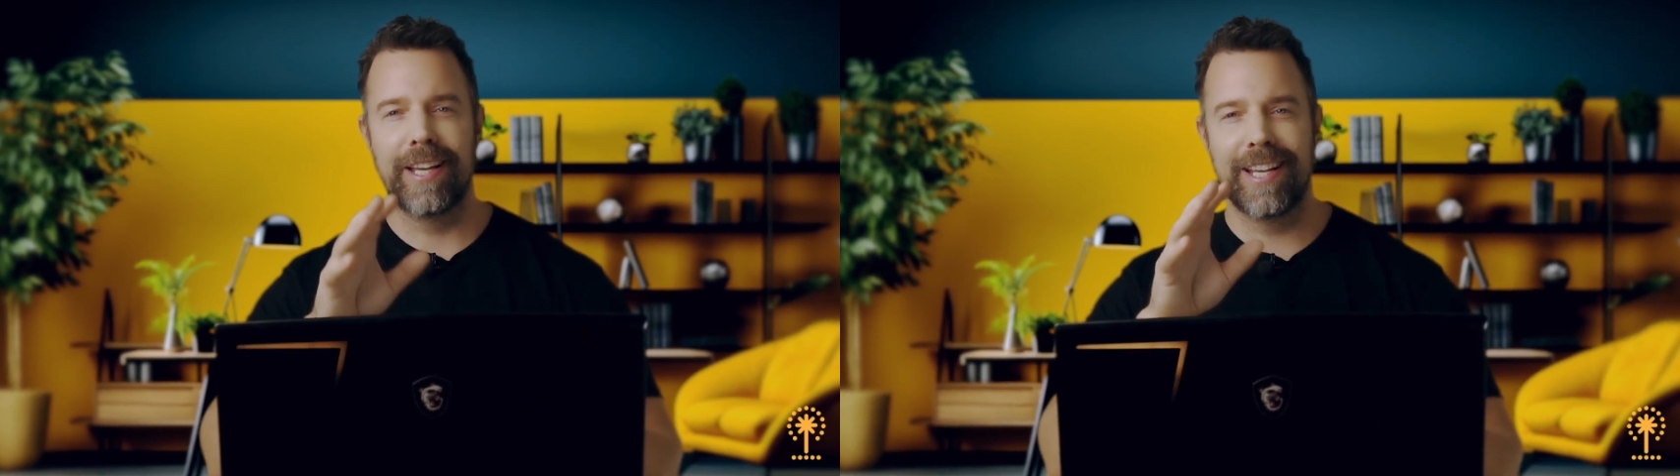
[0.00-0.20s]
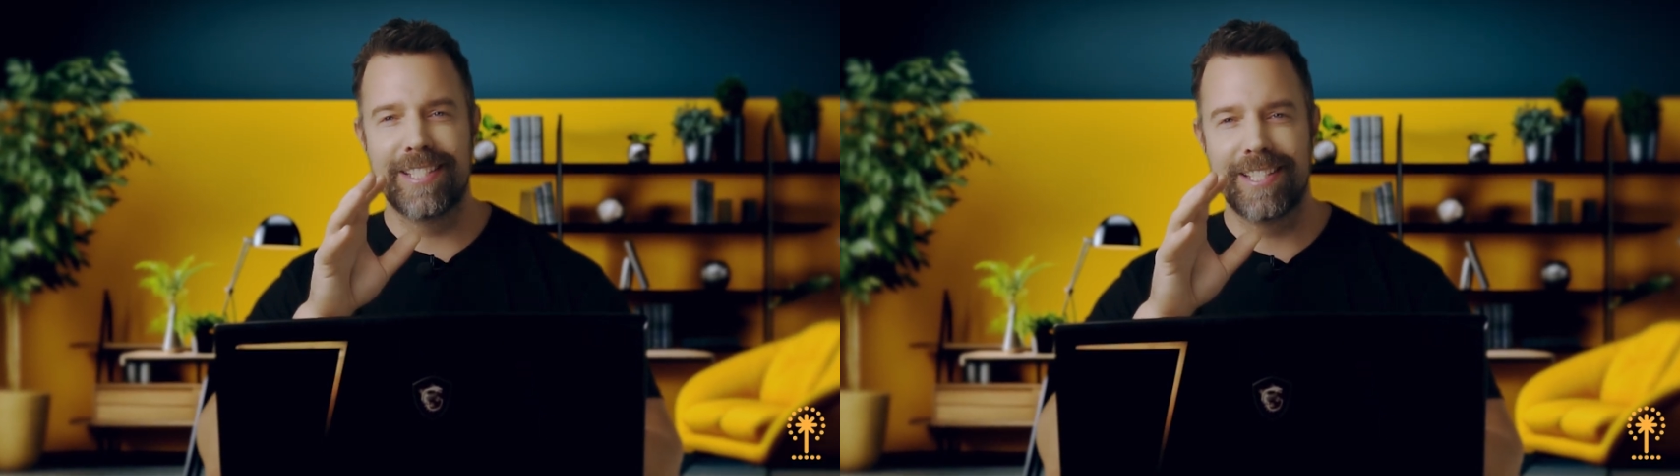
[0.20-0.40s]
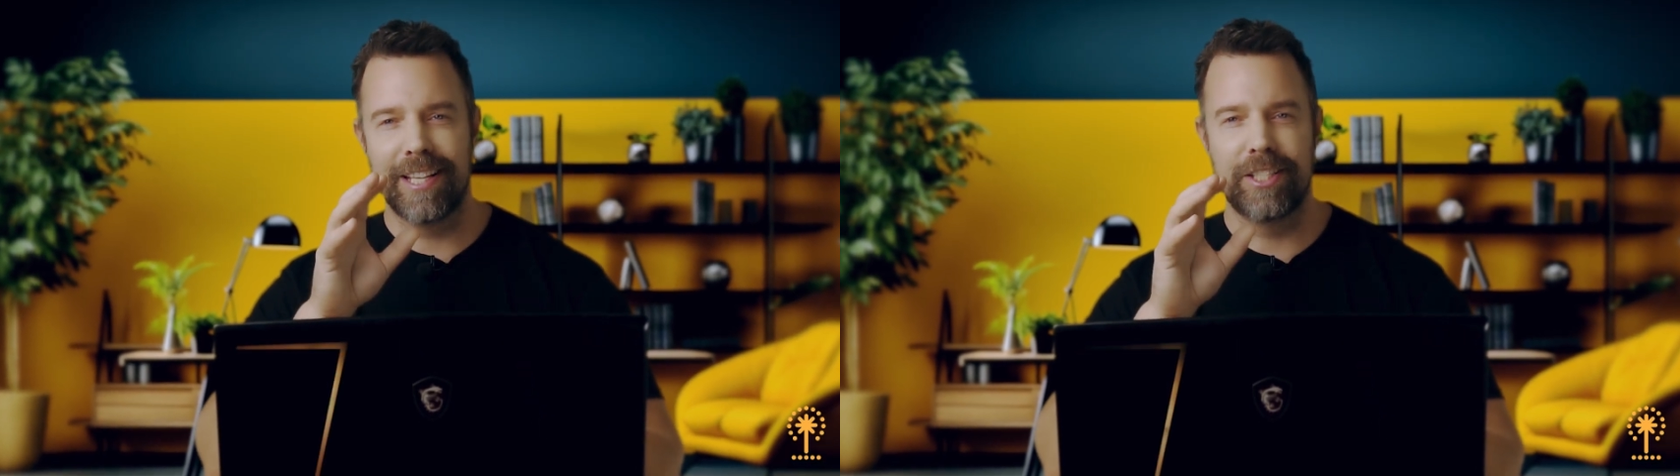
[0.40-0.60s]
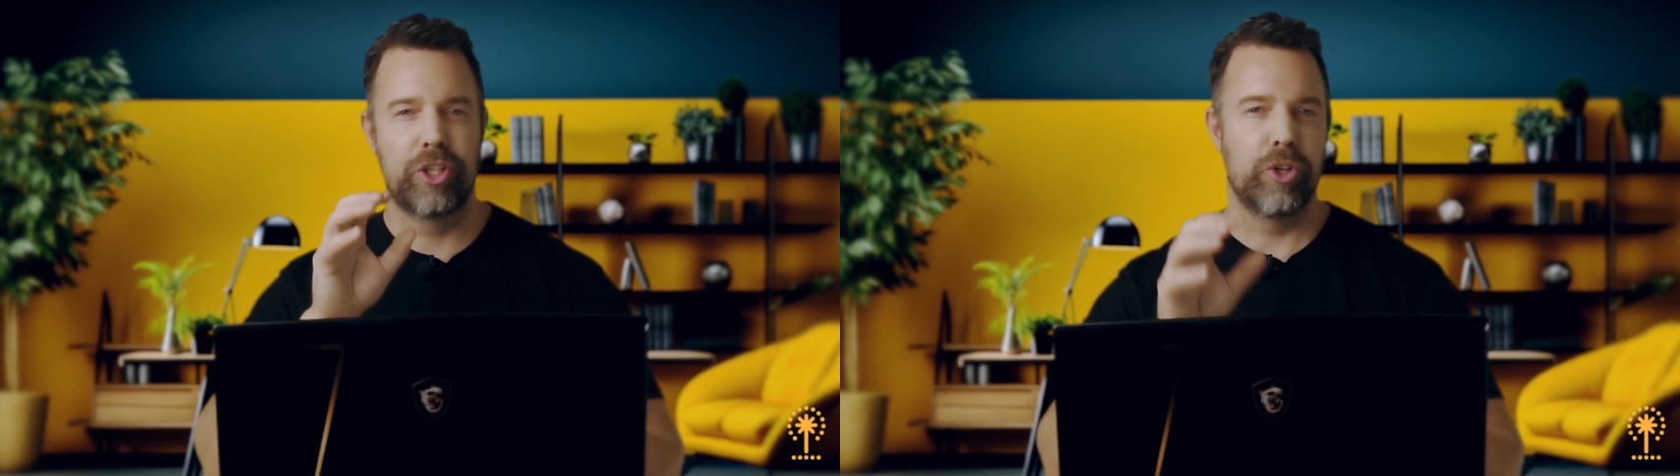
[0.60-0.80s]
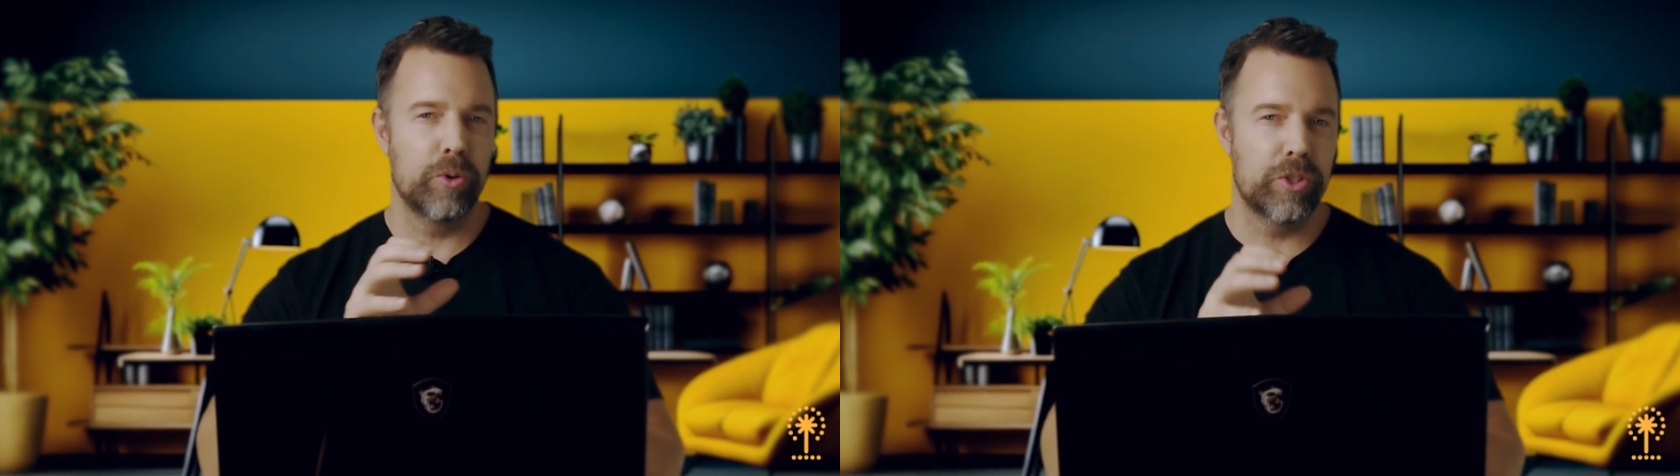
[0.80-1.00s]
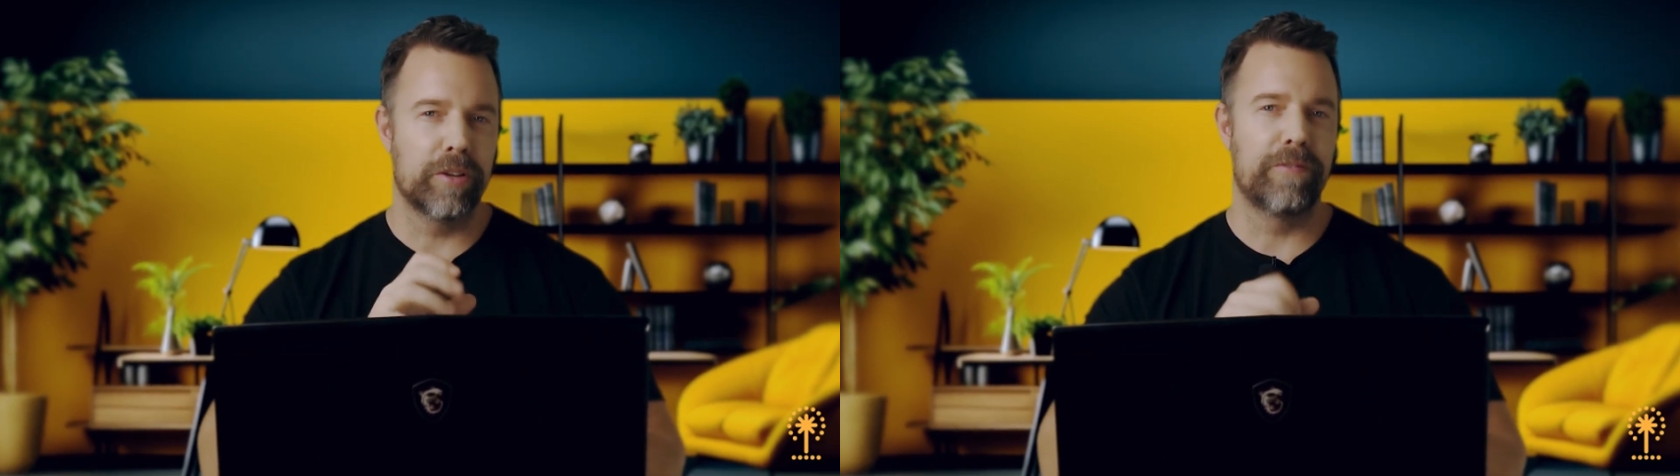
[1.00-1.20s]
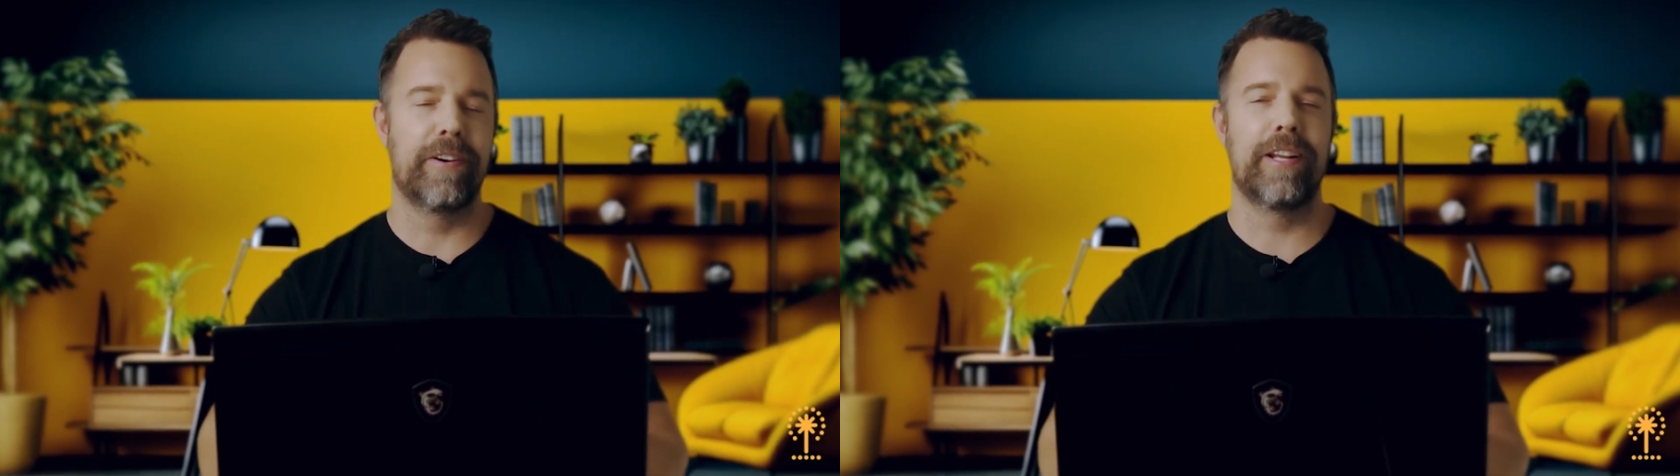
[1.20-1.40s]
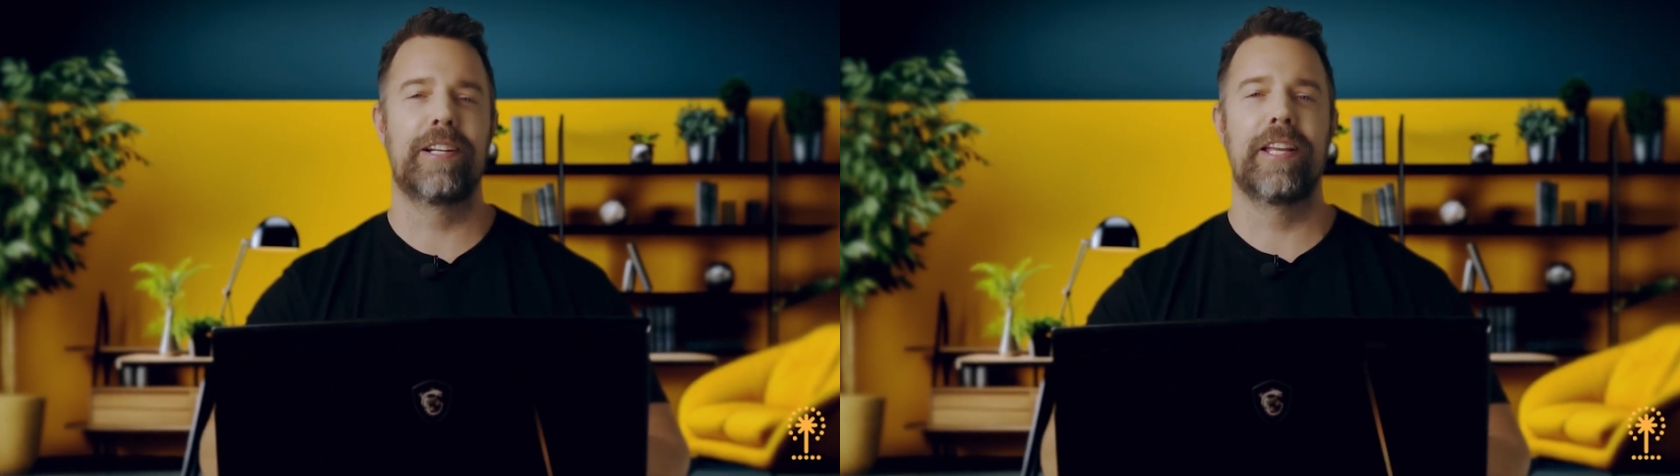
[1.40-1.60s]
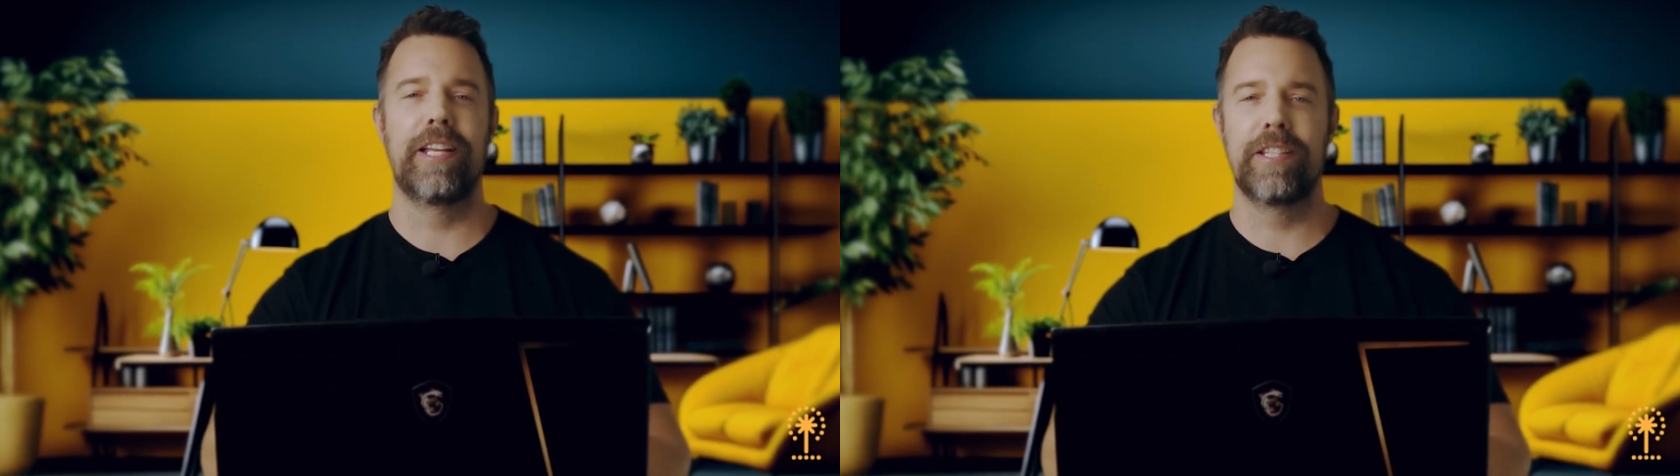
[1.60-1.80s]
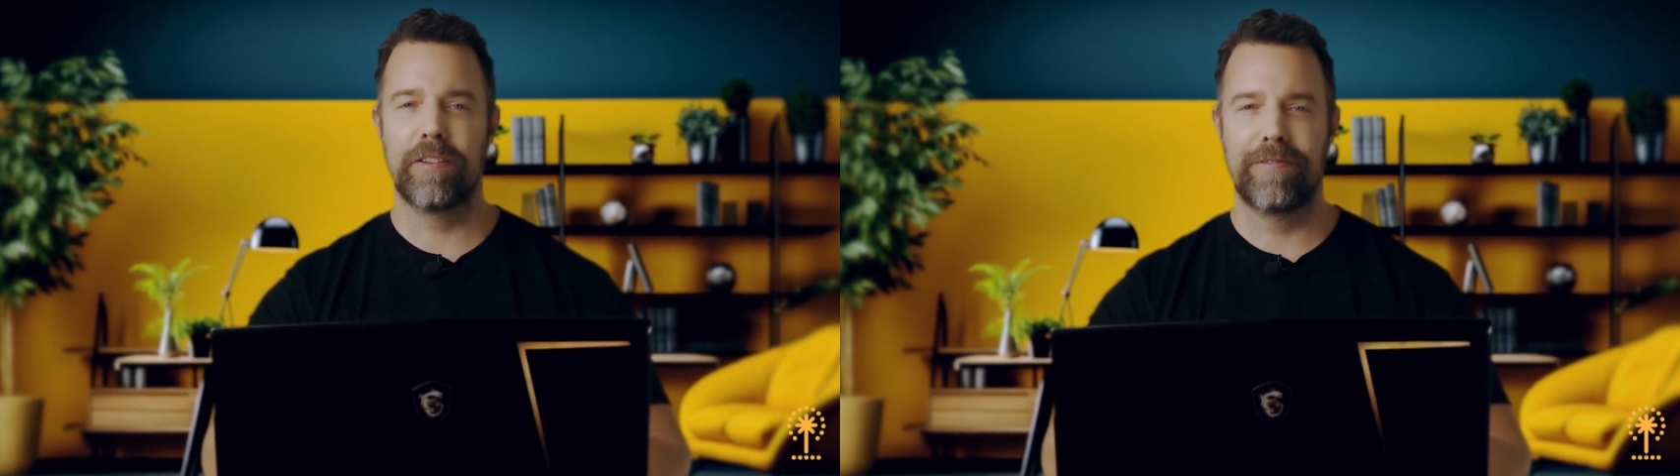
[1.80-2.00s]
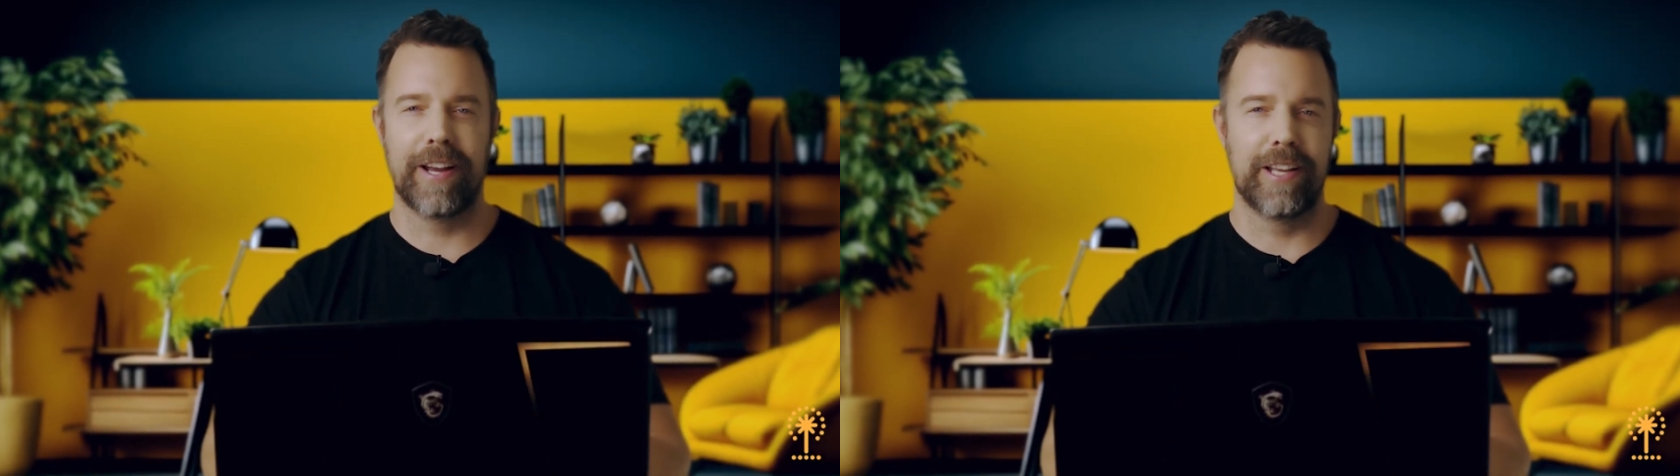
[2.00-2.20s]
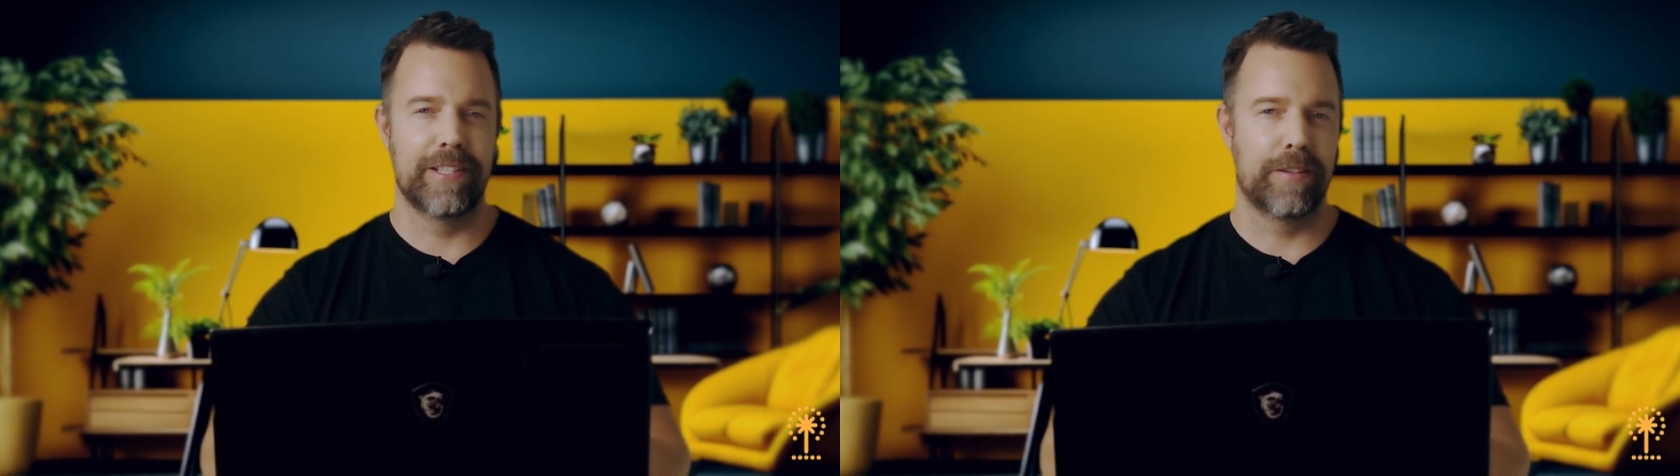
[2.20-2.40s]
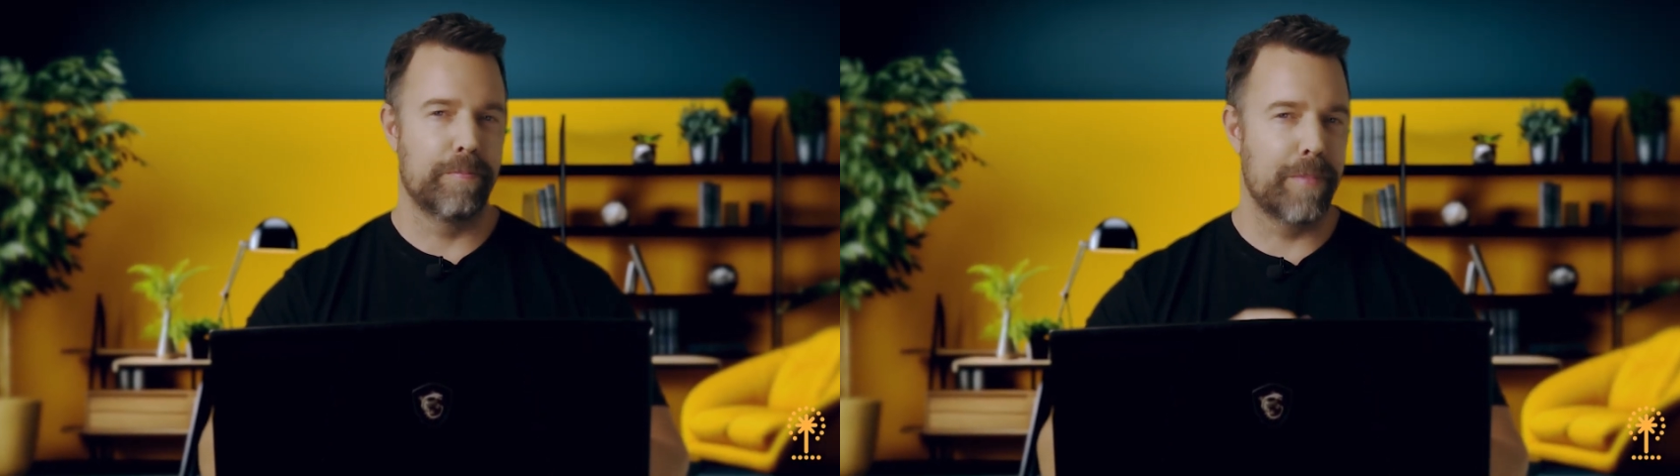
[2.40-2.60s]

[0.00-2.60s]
is its user-friendly interface,